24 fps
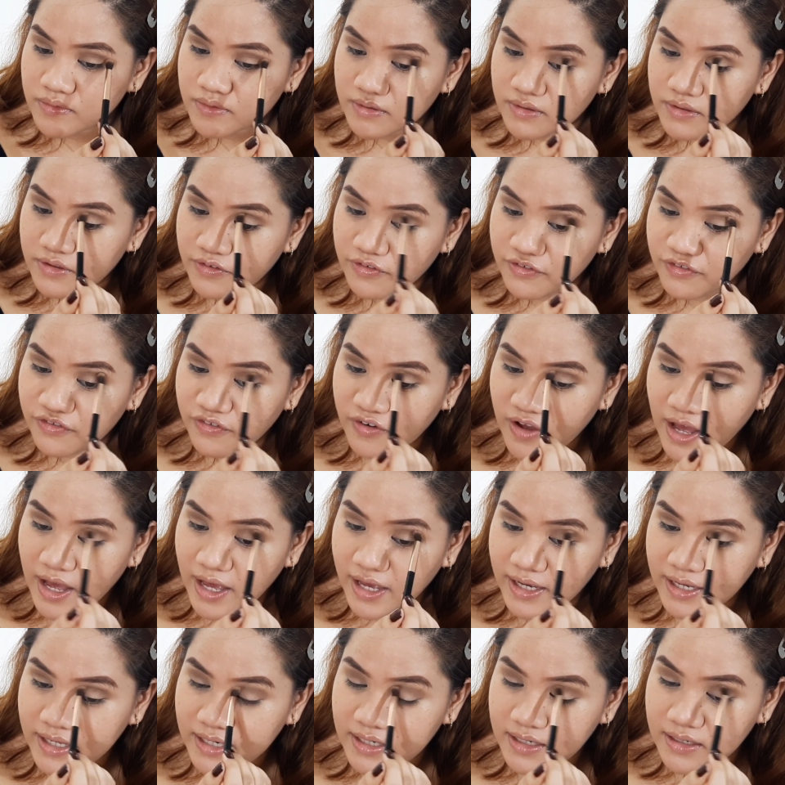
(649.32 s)

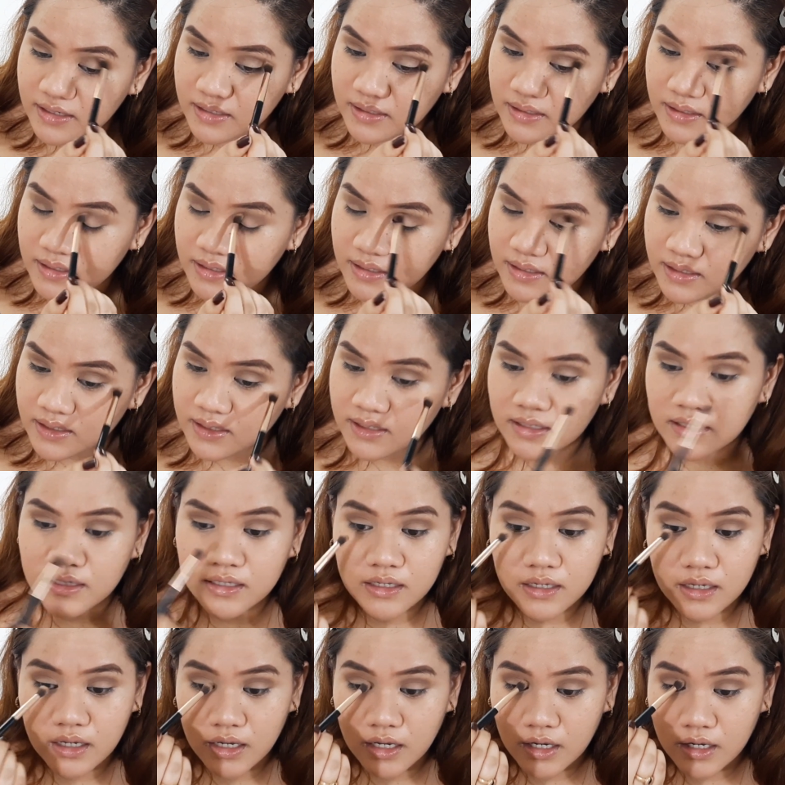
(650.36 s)
define
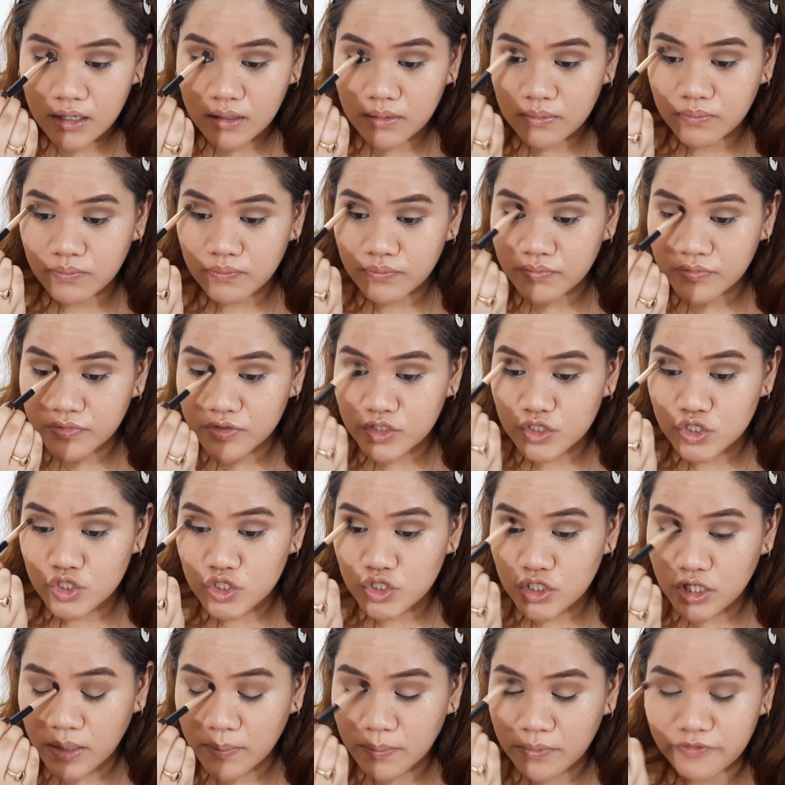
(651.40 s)
the
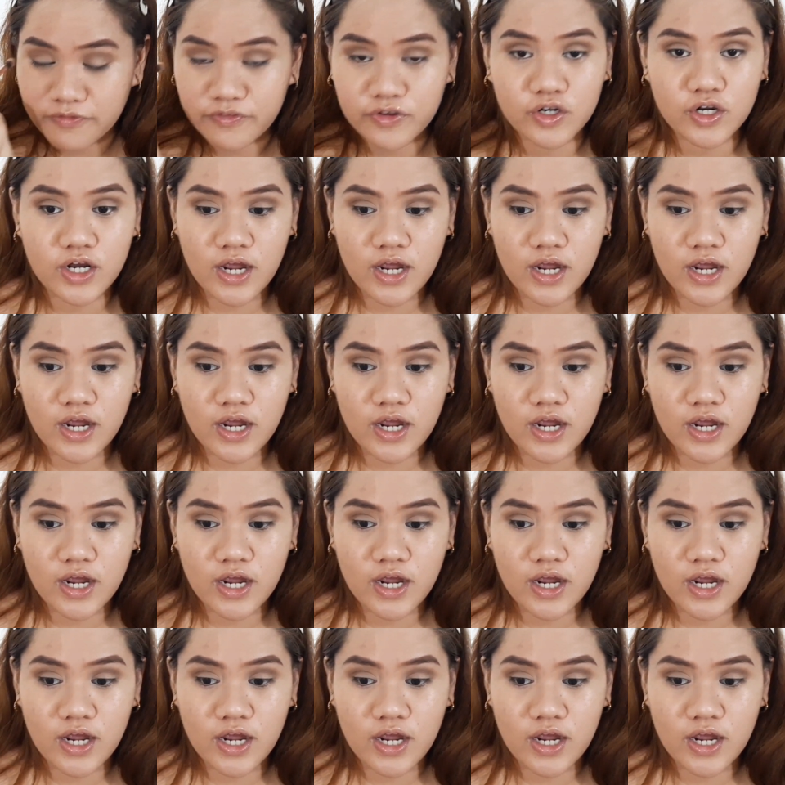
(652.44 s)
shape of your